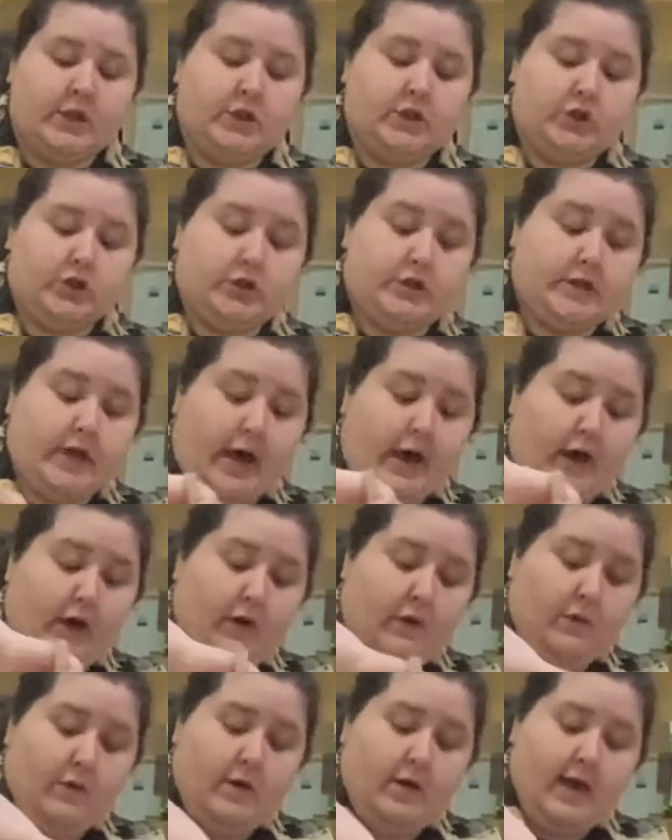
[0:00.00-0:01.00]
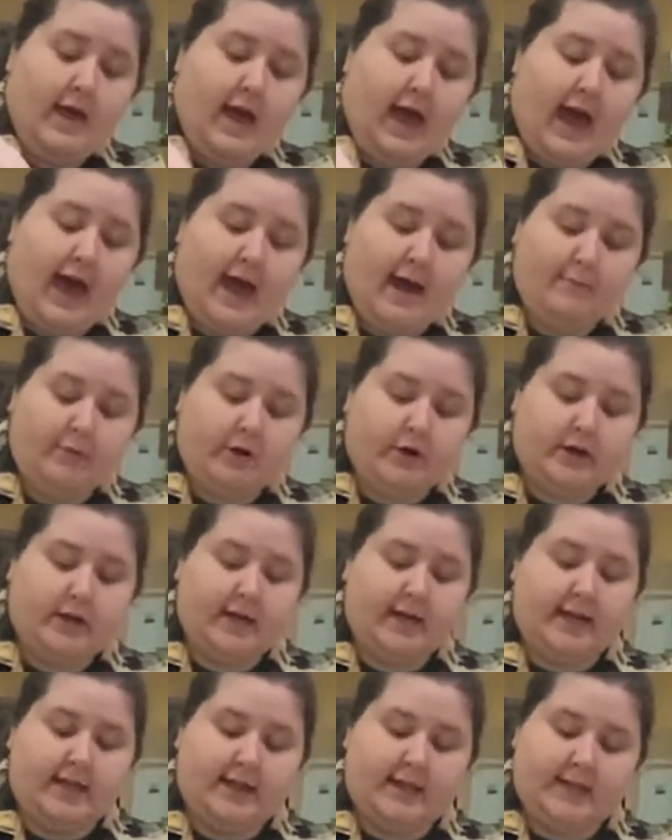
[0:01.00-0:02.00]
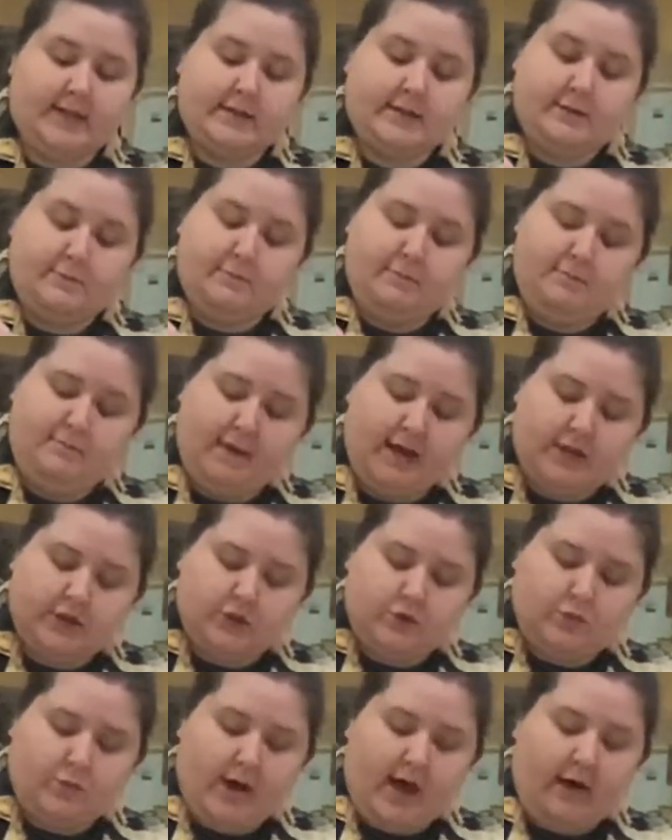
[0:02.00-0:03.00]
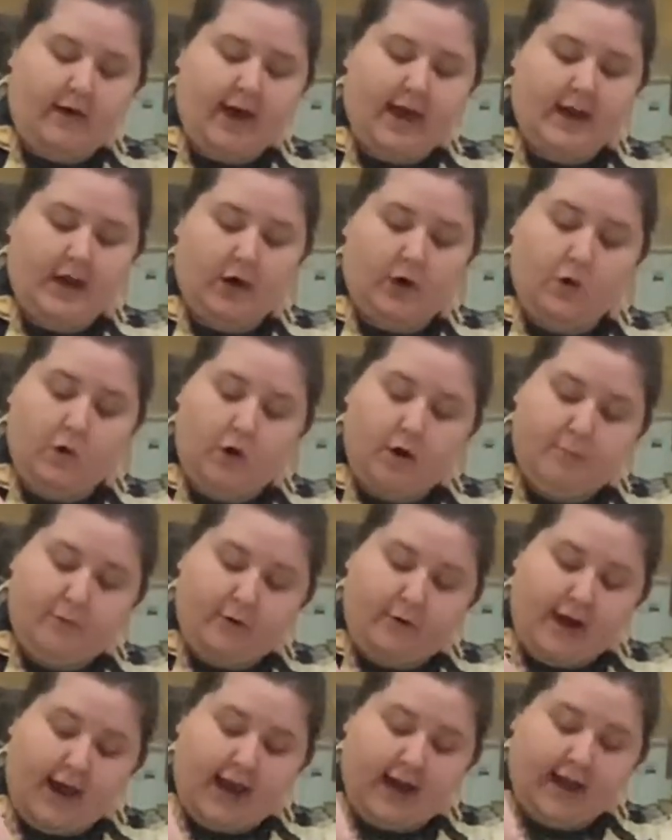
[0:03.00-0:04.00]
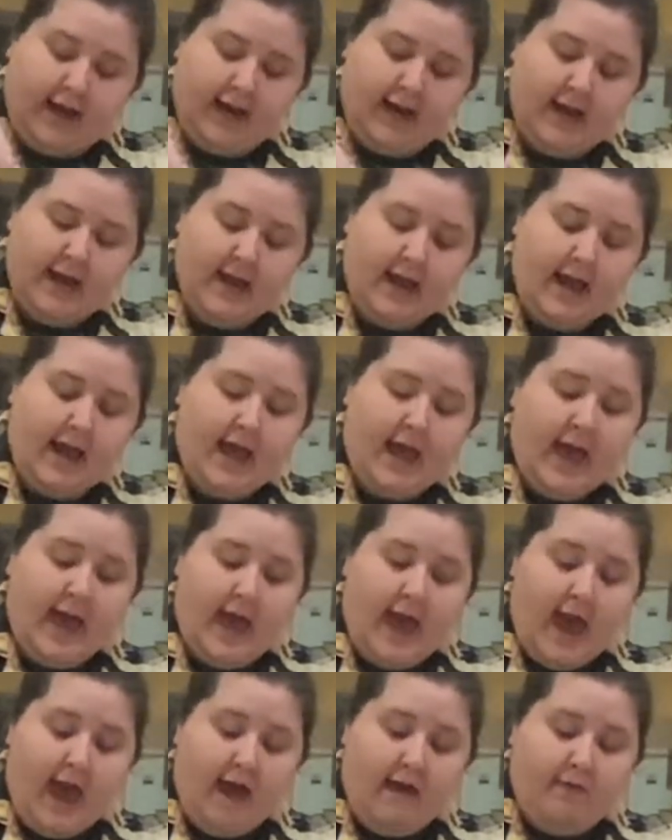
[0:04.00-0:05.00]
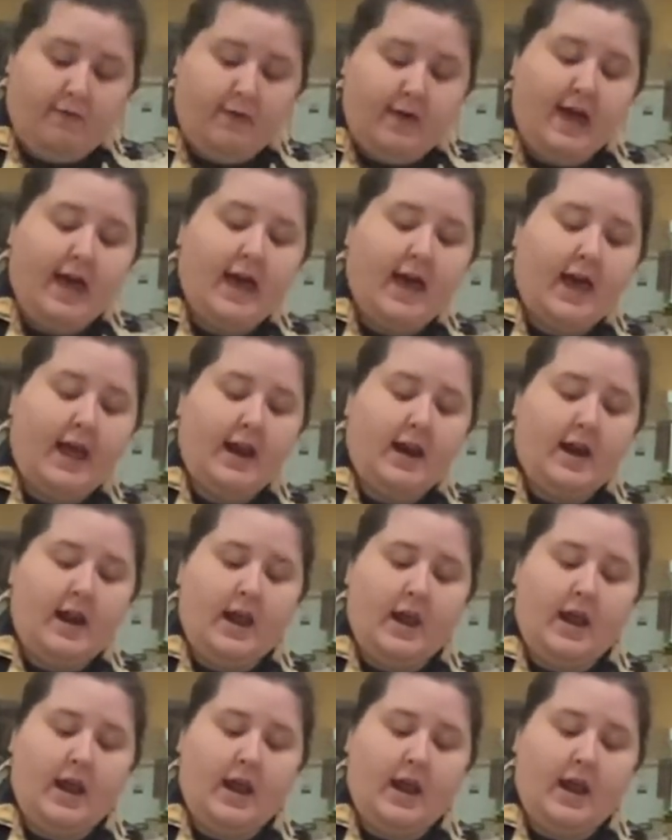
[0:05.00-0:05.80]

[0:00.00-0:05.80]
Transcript: So I'm going to get this mixed well and incorporated, and then